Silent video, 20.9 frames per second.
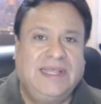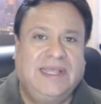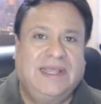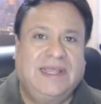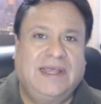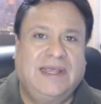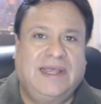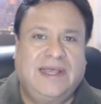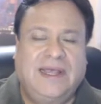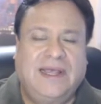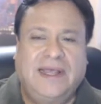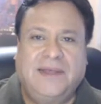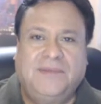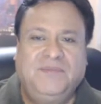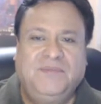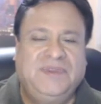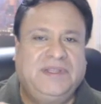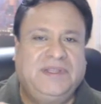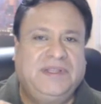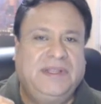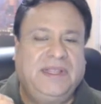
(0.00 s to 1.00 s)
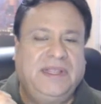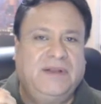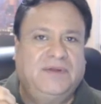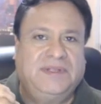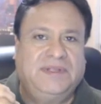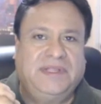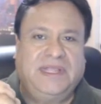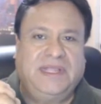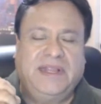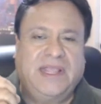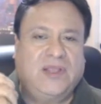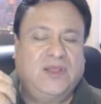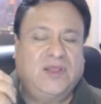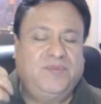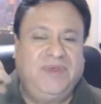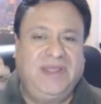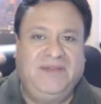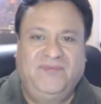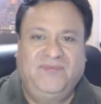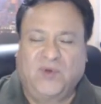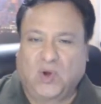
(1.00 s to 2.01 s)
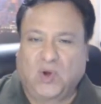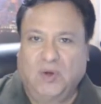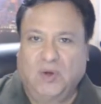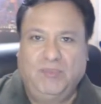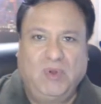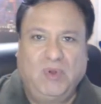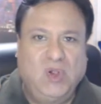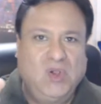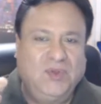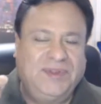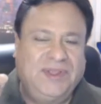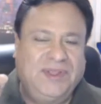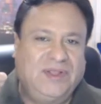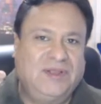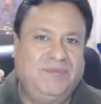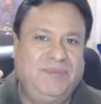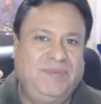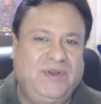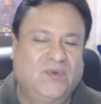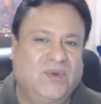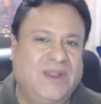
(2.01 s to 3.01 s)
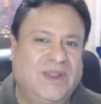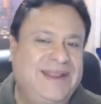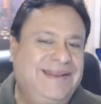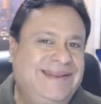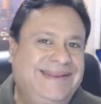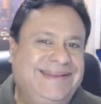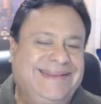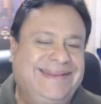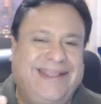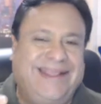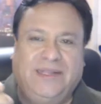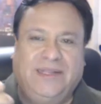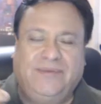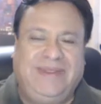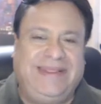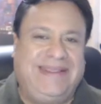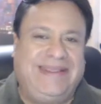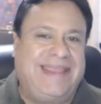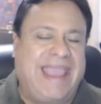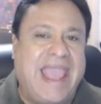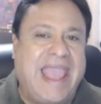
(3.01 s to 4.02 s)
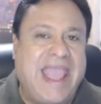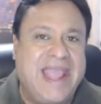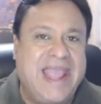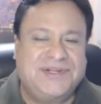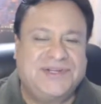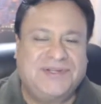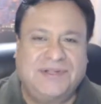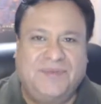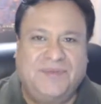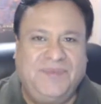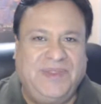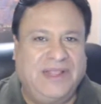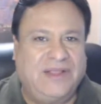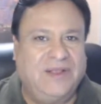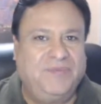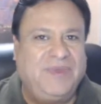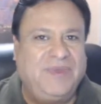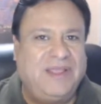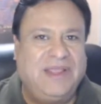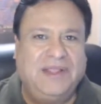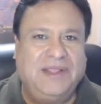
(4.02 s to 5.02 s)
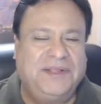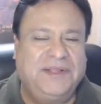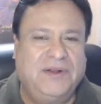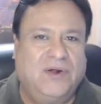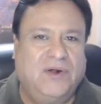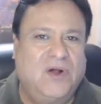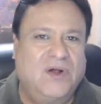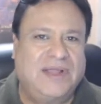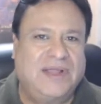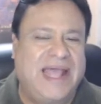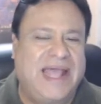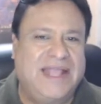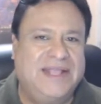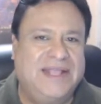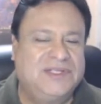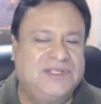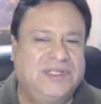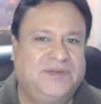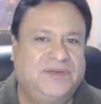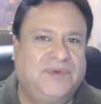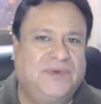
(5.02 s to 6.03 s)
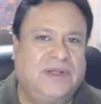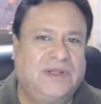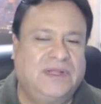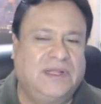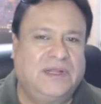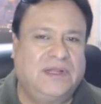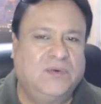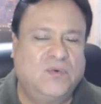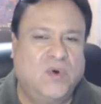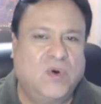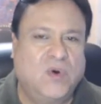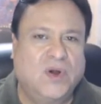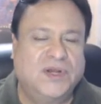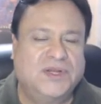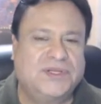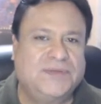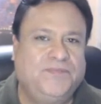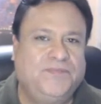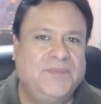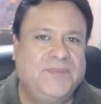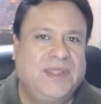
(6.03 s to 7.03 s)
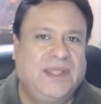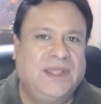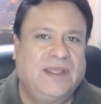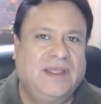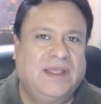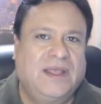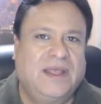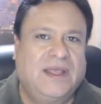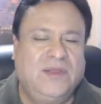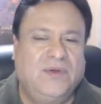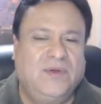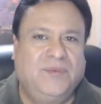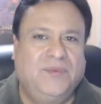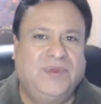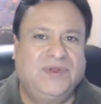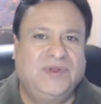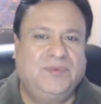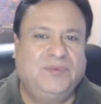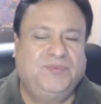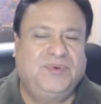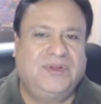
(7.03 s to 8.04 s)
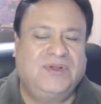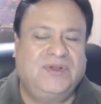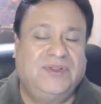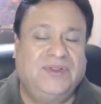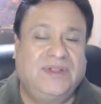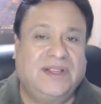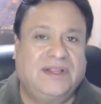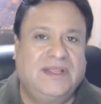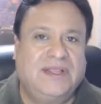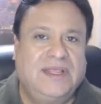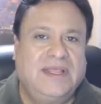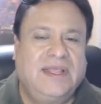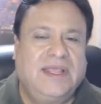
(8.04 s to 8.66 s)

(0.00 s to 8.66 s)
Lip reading: and they could be verbal, they could be written, they could be cash, they could be, all kinds of awards. You want to make sure you put on that.